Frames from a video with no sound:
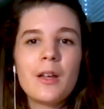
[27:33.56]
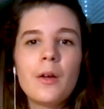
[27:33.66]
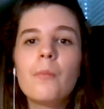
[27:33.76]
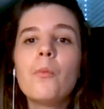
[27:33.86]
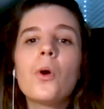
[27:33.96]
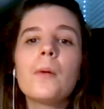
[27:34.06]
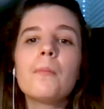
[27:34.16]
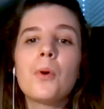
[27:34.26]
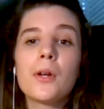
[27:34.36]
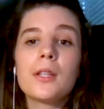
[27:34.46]
More
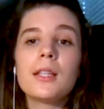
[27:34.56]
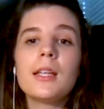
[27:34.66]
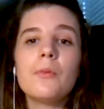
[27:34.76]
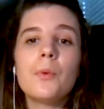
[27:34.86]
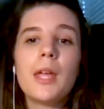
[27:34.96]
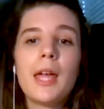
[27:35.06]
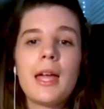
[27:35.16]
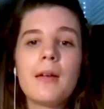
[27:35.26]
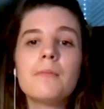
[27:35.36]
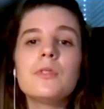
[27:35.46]
importantly, we
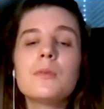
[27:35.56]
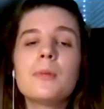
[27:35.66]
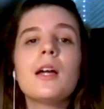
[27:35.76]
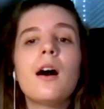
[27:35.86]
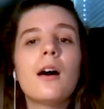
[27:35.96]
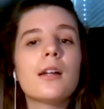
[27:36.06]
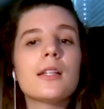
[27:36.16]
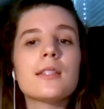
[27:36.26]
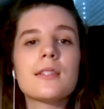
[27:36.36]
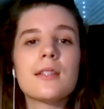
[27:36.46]
aim to be
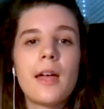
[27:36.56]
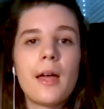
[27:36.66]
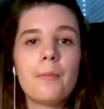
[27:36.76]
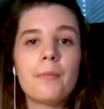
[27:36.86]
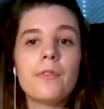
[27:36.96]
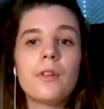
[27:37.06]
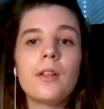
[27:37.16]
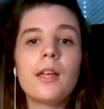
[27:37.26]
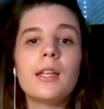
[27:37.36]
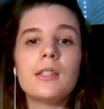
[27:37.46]
honest,
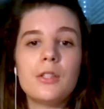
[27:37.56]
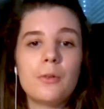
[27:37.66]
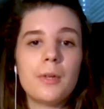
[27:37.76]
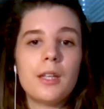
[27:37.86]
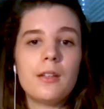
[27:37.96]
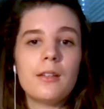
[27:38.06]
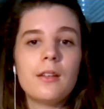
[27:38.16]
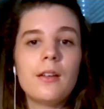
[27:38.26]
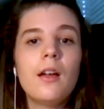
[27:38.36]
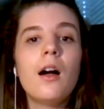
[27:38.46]
helpful, and human.
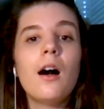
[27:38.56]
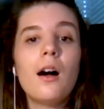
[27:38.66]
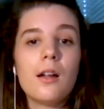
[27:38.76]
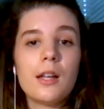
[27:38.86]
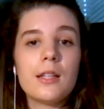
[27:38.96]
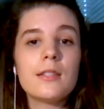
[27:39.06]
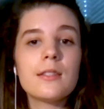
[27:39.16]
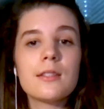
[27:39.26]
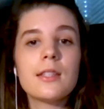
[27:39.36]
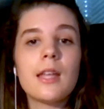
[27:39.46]

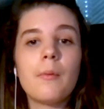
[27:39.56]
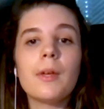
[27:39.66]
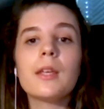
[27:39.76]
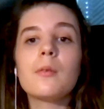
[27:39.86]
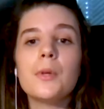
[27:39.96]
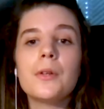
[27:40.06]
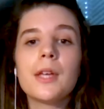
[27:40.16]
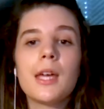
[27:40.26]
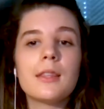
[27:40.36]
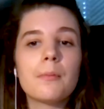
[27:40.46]
Honest in that we
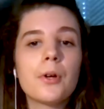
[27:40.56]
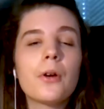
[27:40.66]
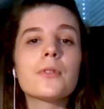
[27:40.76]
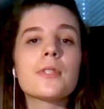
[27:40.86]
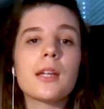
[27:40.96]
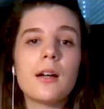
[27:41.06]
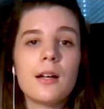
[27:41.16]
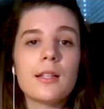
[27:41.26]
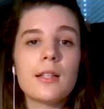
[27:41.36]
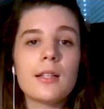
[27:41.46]
communicate the pros and
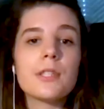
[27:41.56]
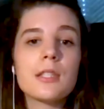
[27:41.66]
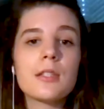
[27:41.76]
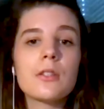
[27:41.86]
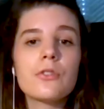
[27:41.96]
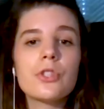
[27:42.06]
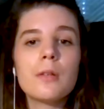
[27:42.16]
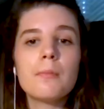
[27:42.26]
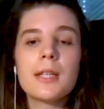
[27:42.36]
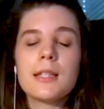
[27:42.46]
cons of a
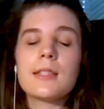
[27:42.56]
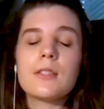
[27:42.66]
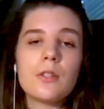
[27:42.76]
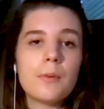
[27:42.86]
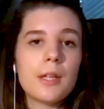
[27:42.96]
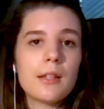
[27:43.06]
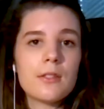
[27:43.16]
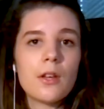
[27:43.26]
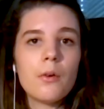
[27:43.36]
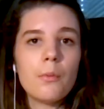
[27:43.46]
solution because in doing
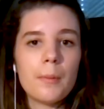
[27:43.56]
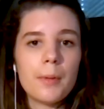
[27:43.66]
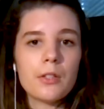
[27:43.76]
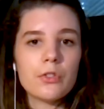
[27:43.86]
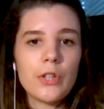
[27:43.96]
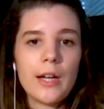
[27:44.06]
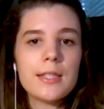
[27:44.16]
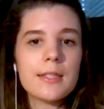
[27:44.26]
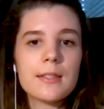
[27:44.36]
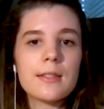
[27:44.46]
so, we build
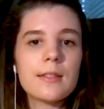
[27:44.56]
trust.